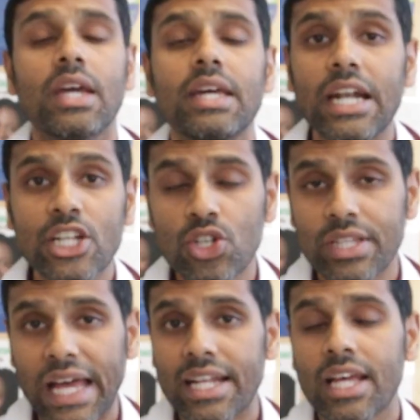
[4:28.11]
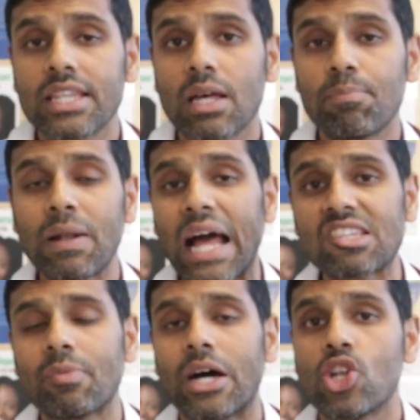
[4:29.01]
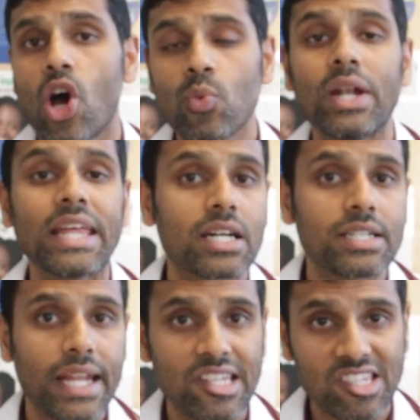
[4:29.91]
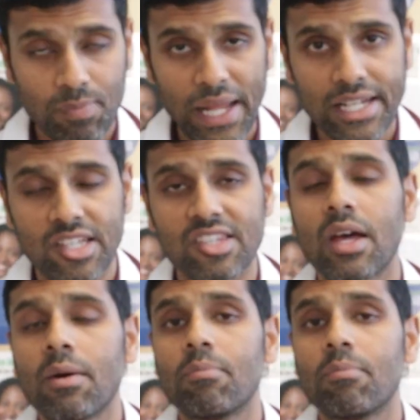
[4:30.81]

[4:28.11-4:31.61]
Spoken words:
In addition to that, the plasma not only contains platelets,